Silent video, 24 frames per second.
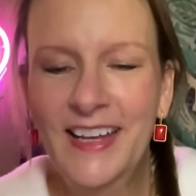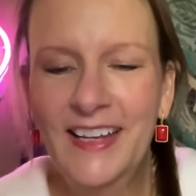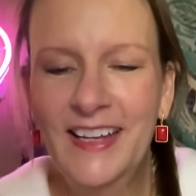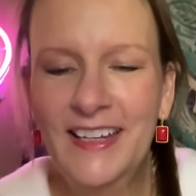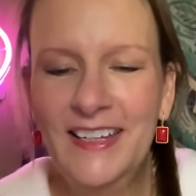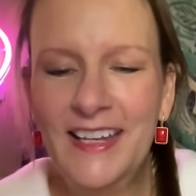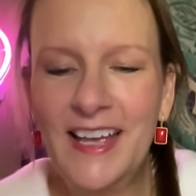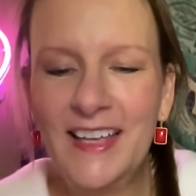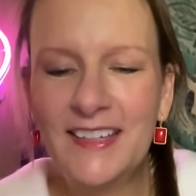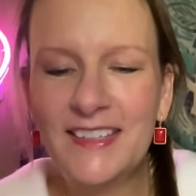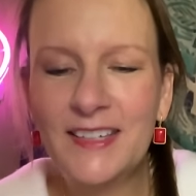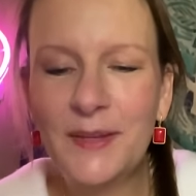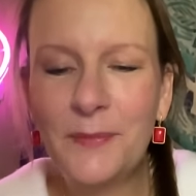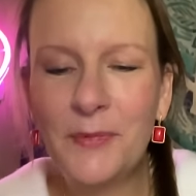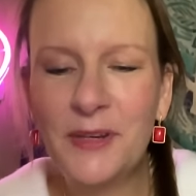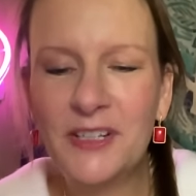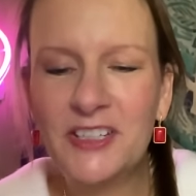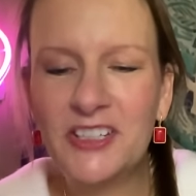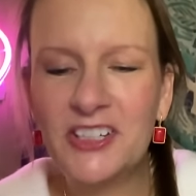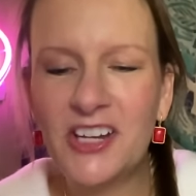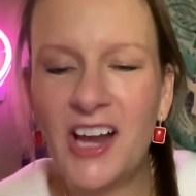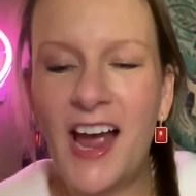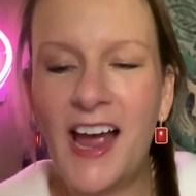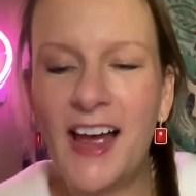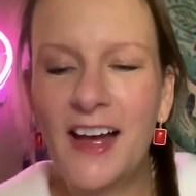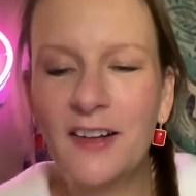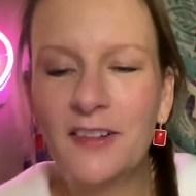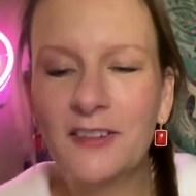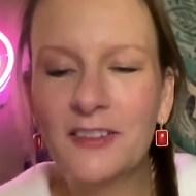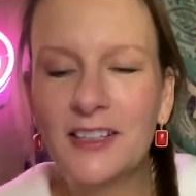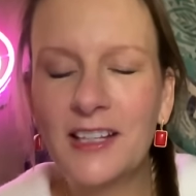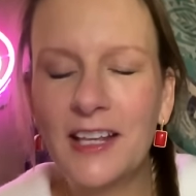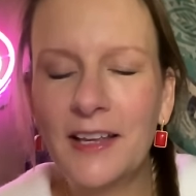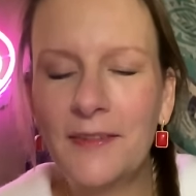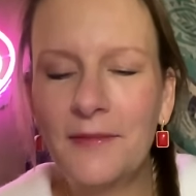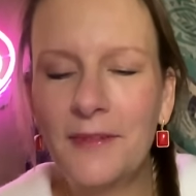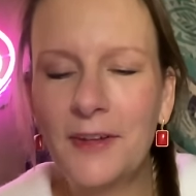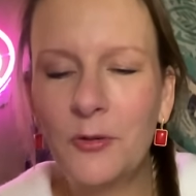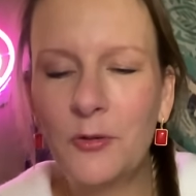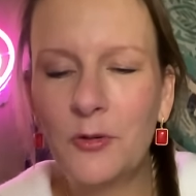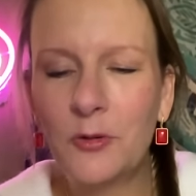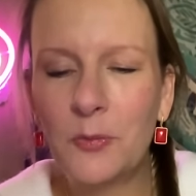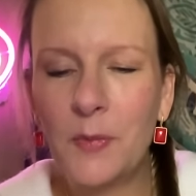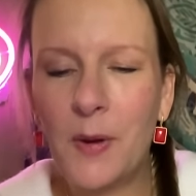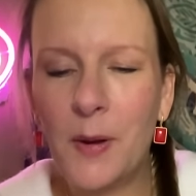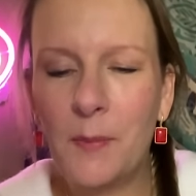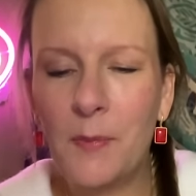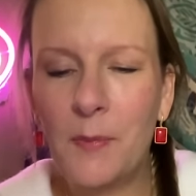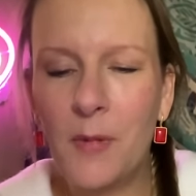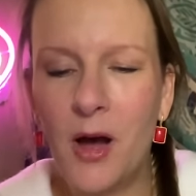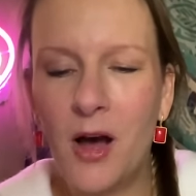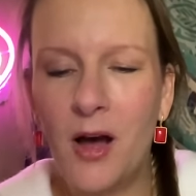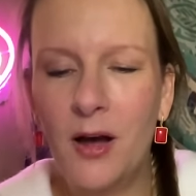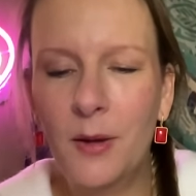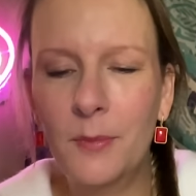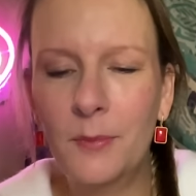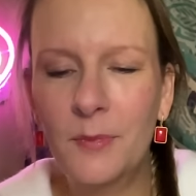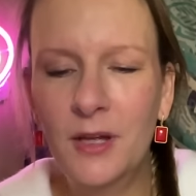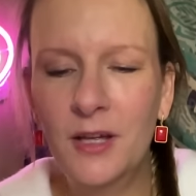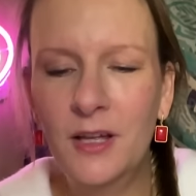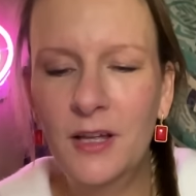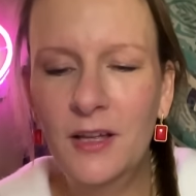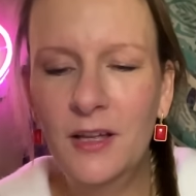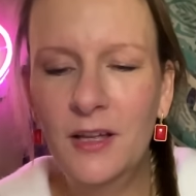Yes, I'm a child living with my mom.